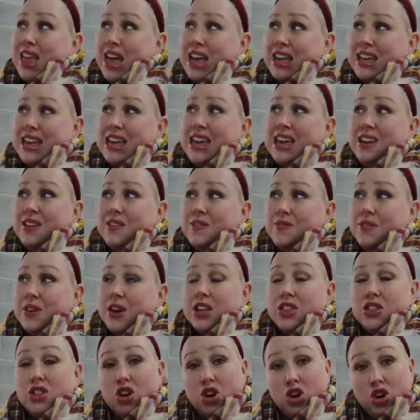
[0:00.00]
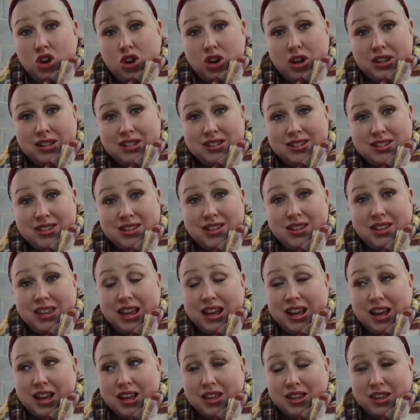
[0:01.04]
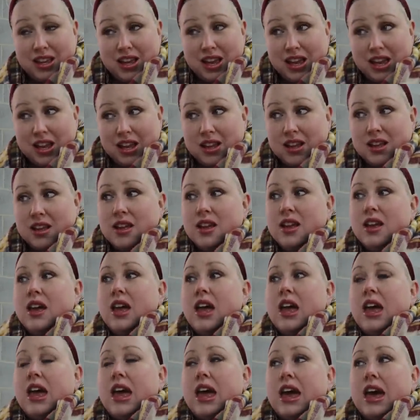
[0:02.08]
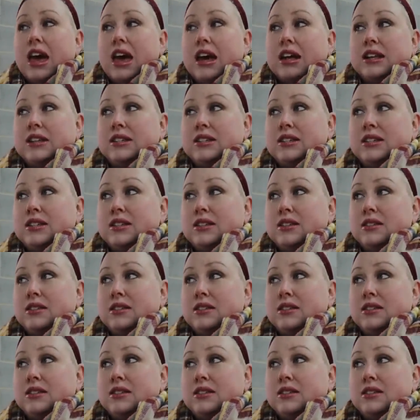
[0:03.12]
I can't find the hoods like I like at